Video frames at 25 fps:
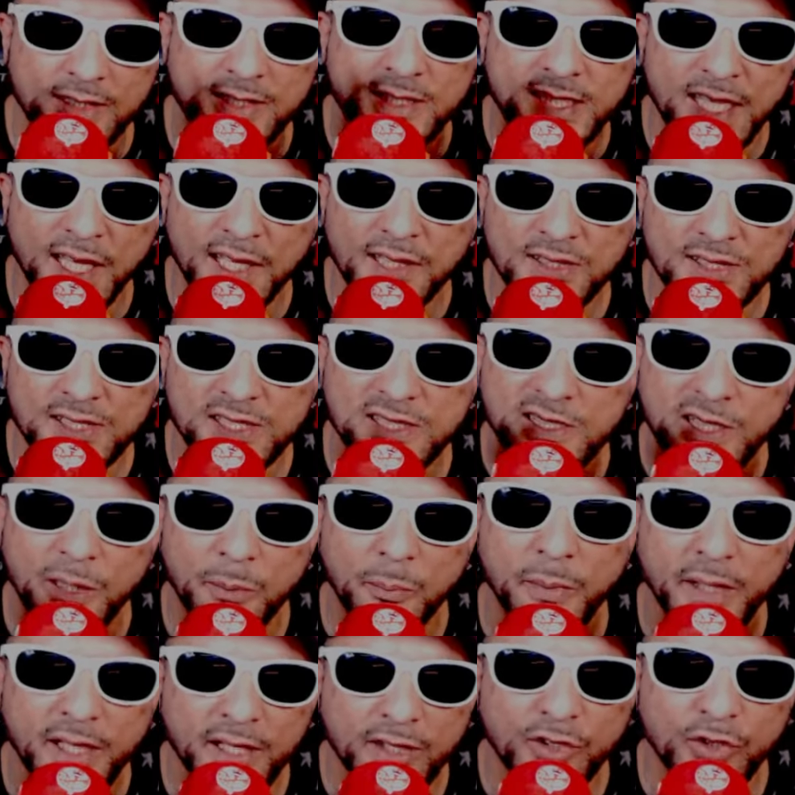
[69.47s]
tends to
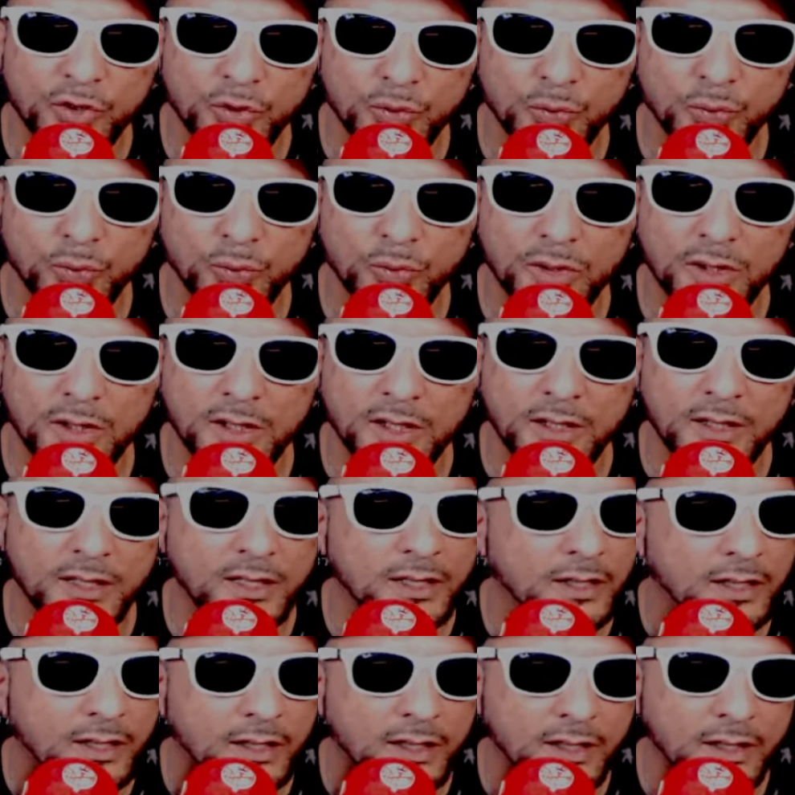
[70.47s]
make you
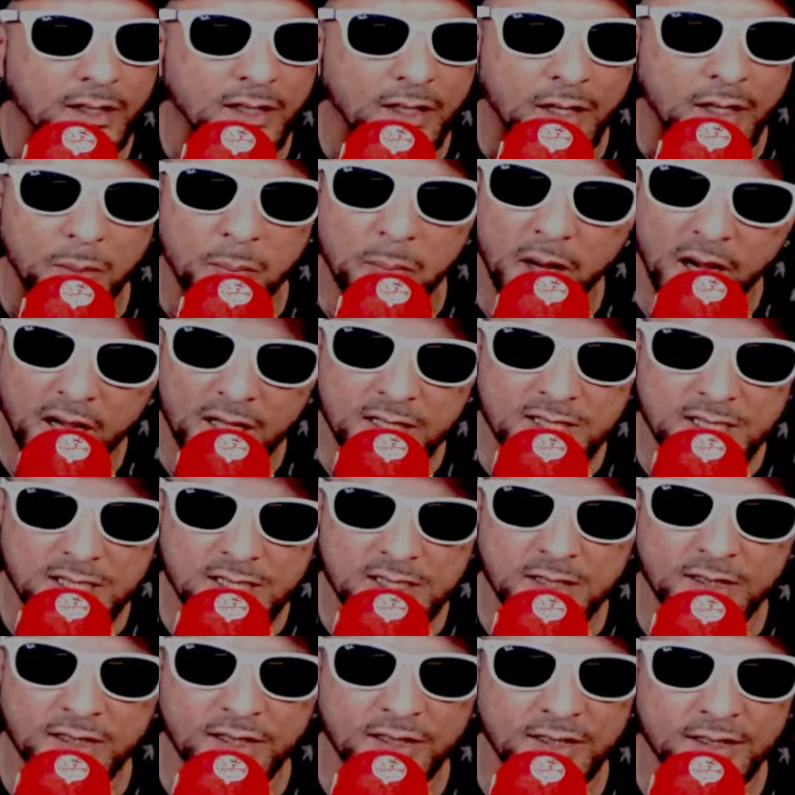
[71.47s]
a
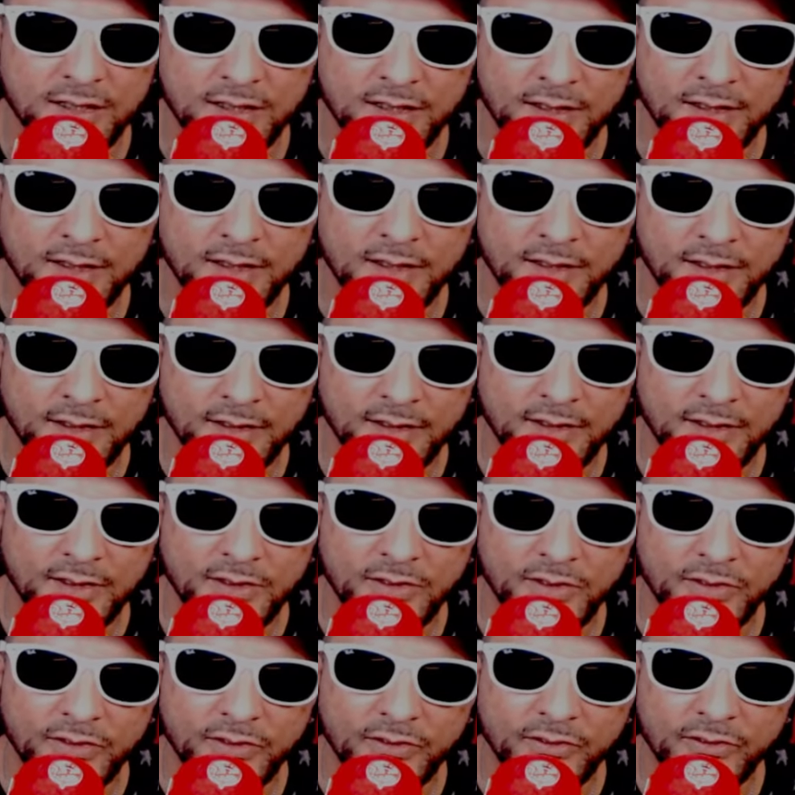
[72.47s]
monster,
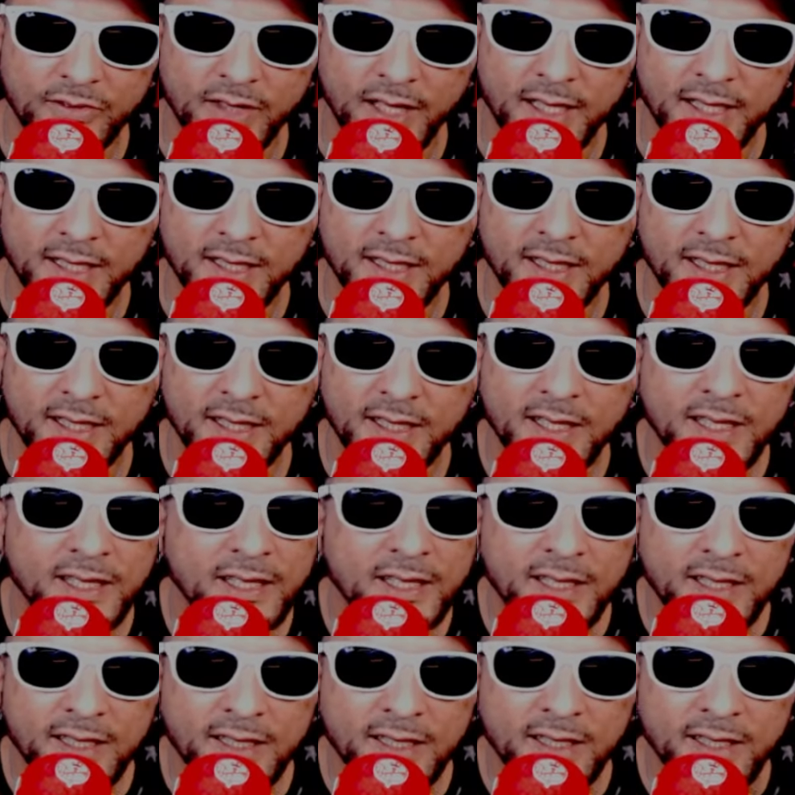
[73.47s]
right?
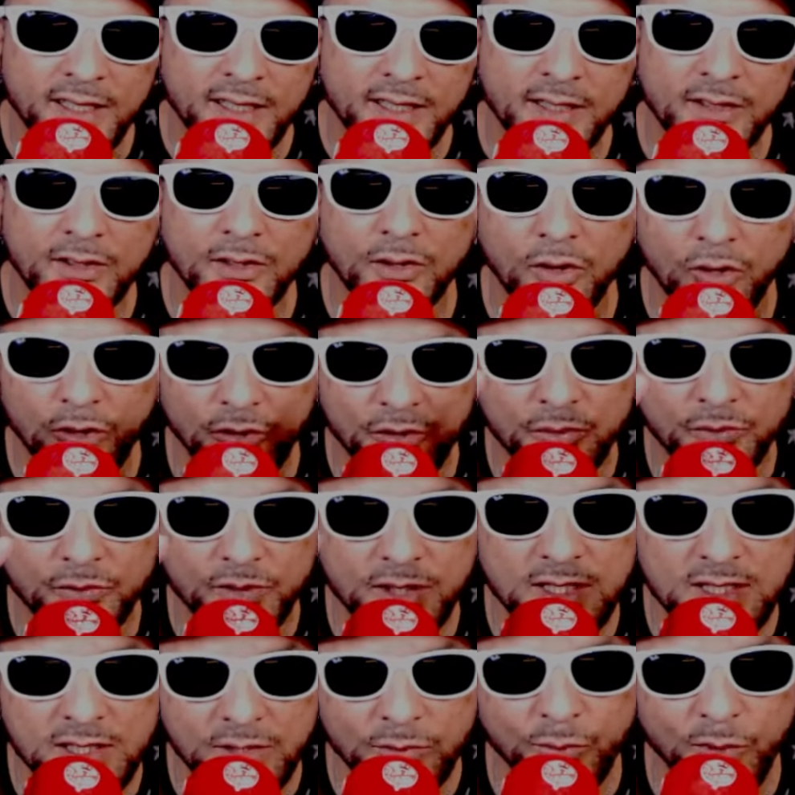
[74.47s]
The
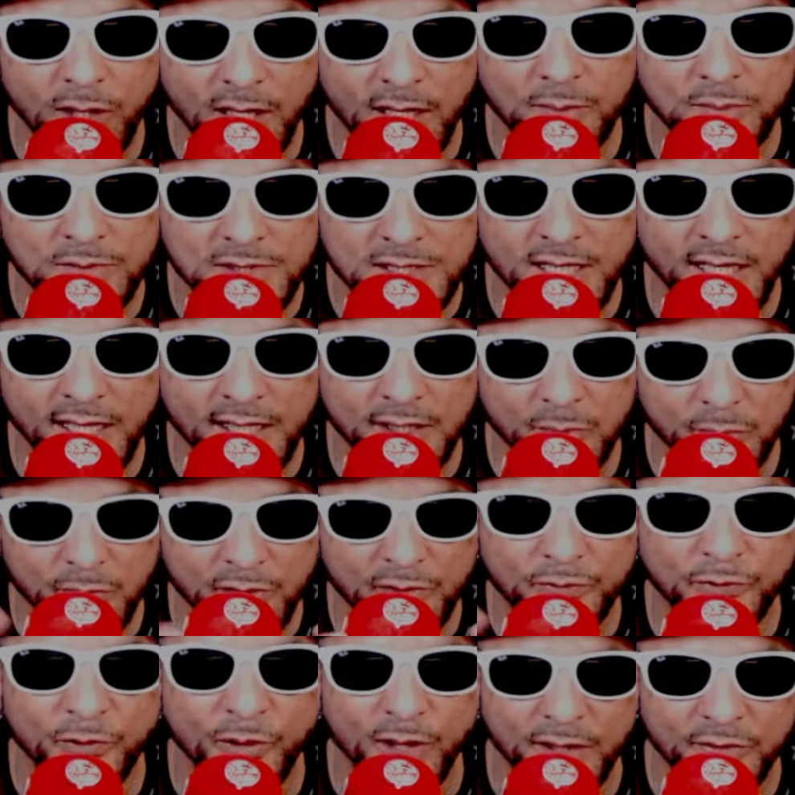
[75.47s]
reason why I'm tight,
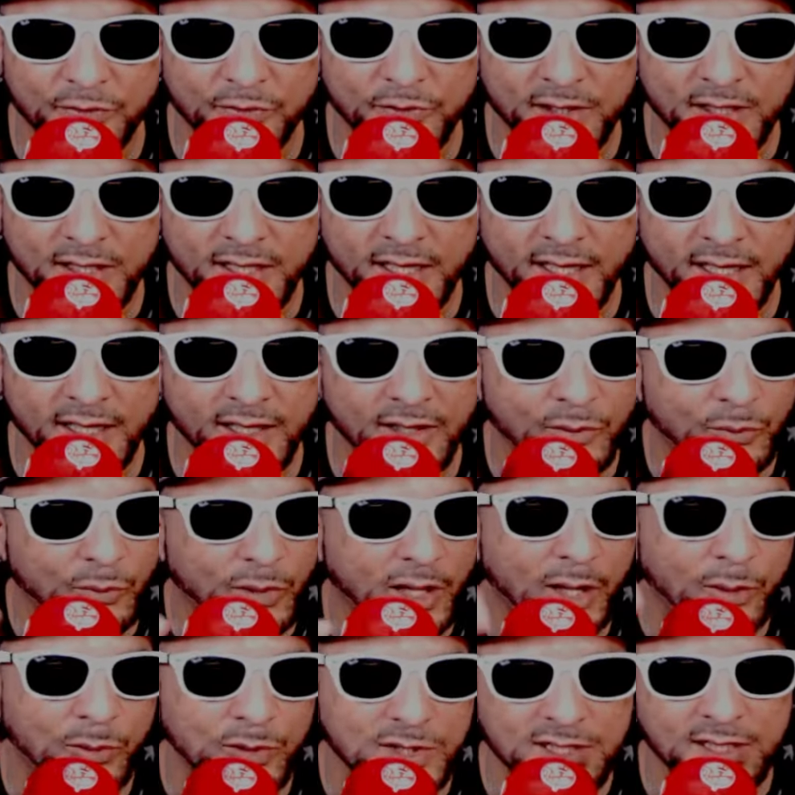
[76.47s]
before I forget,
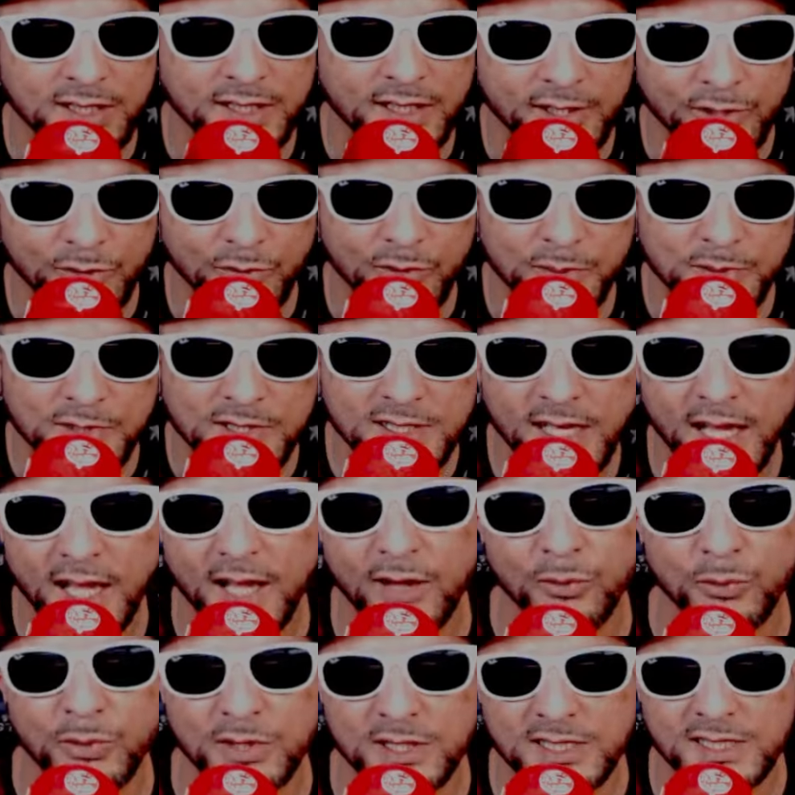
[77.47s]
why I was a little upset.
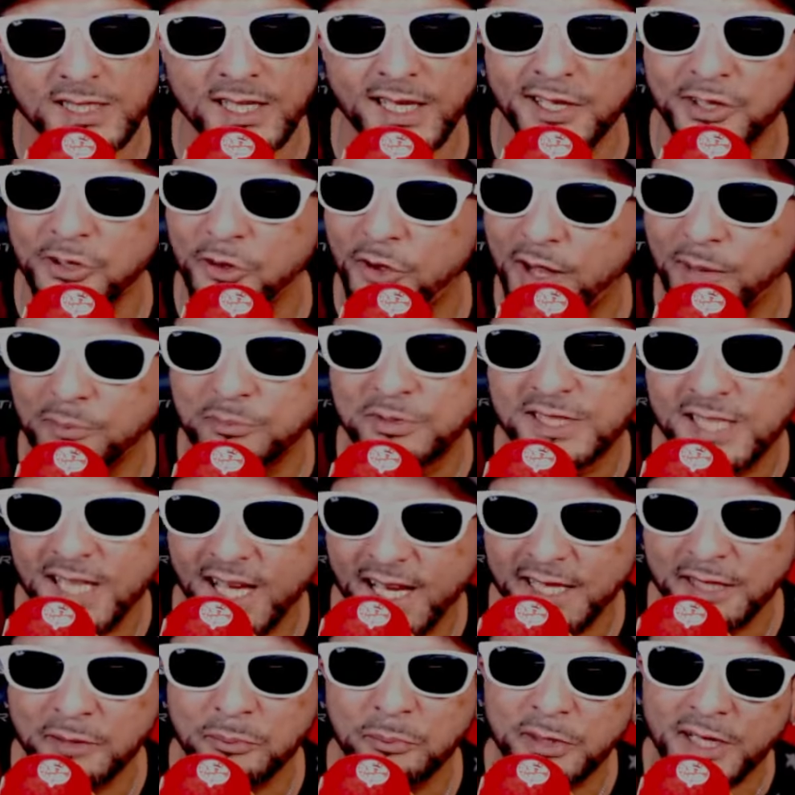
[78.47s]
I always say, yo, I'm
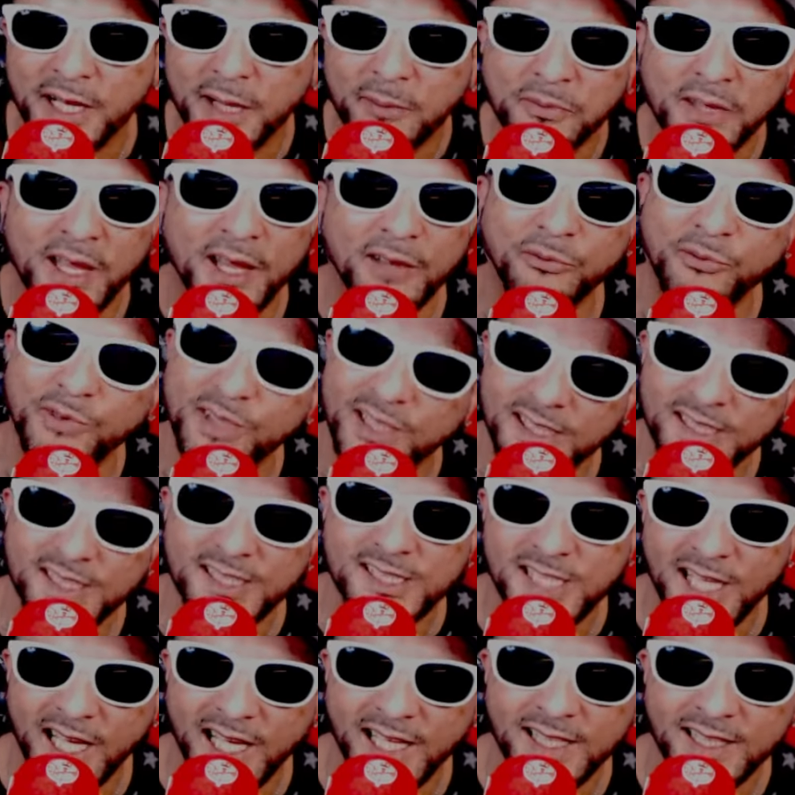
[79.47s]
tight, but I'm not really
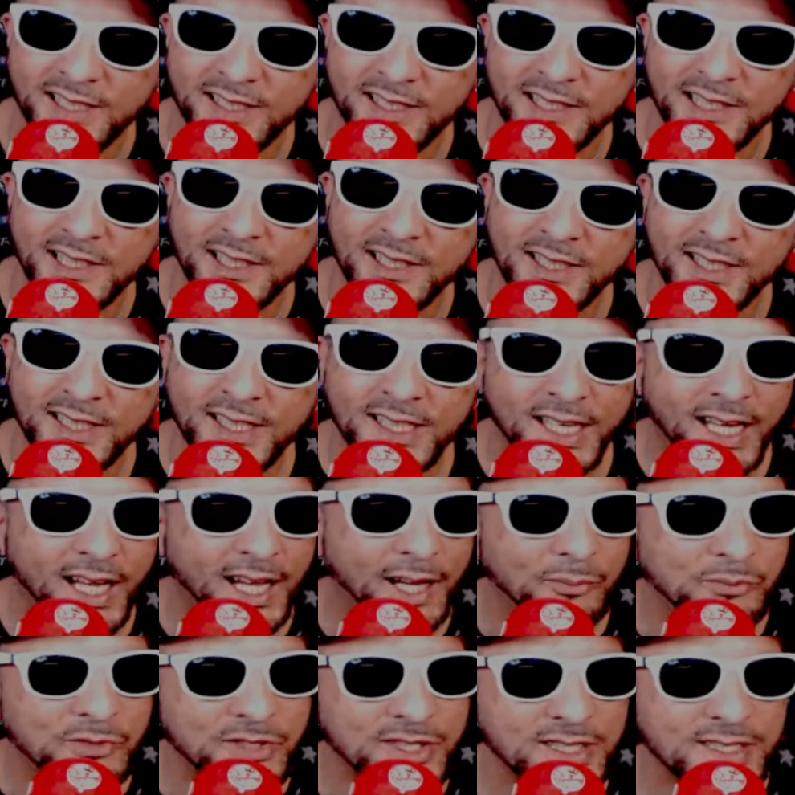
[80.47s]
tight.
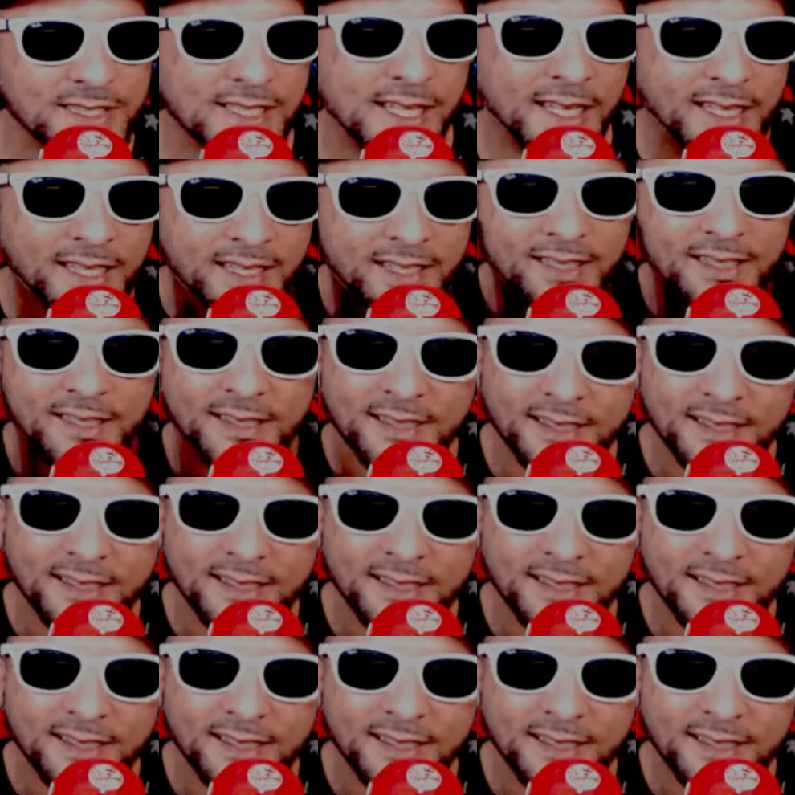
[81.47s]
I'm just like